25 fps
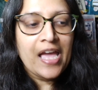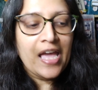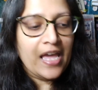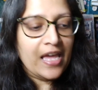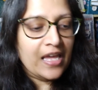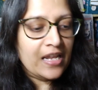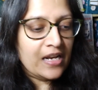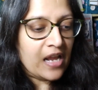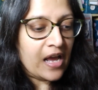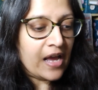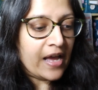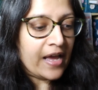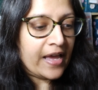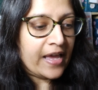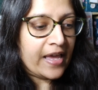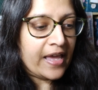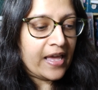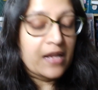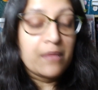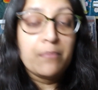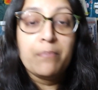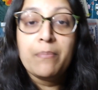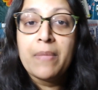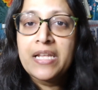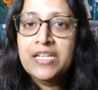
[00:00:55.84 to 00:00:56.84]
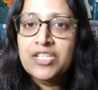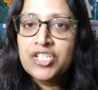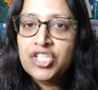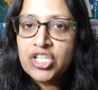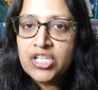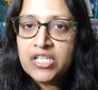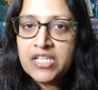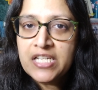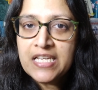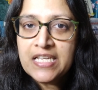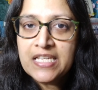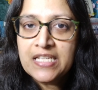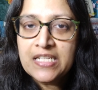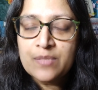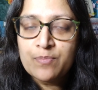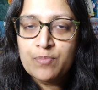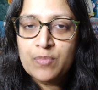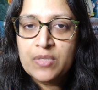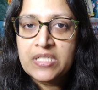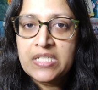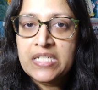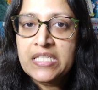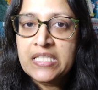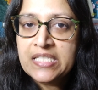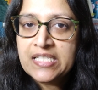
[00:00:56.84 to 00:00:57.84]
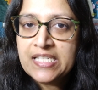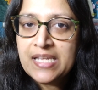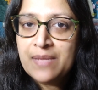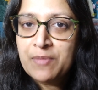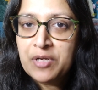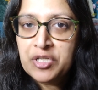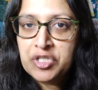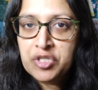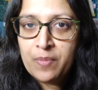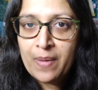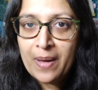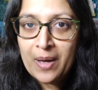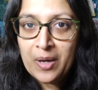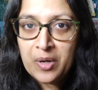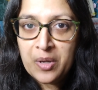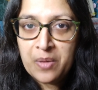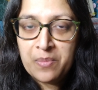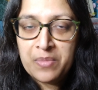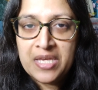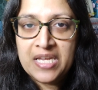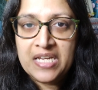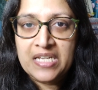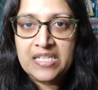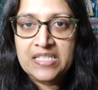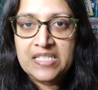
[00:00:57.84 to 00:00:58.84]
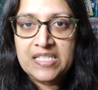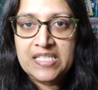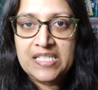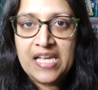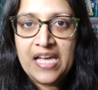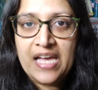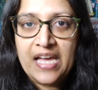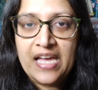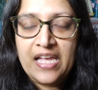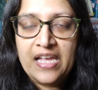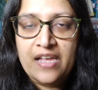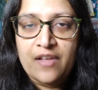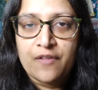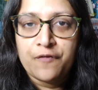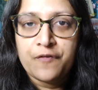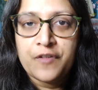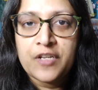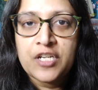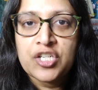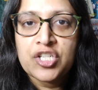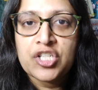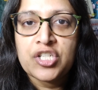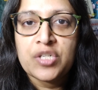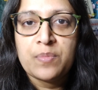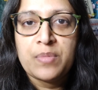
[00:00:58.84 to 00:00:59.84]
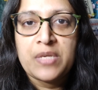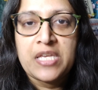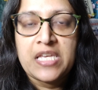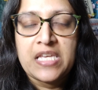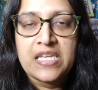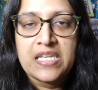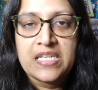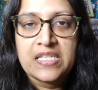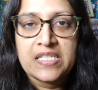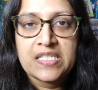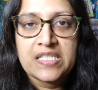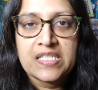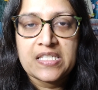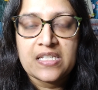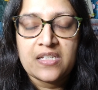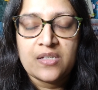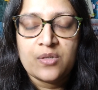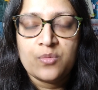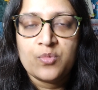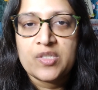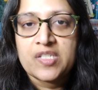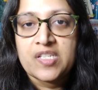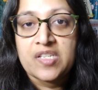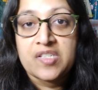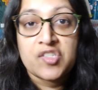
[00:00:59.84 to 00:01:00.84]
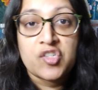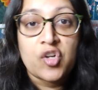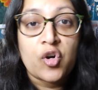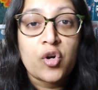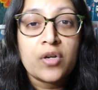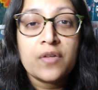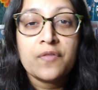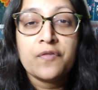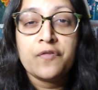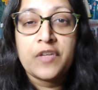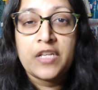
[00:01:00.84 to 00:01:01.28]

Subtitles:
and I had mentioned it, but didn't say much about it because I finished a piece. It was a start and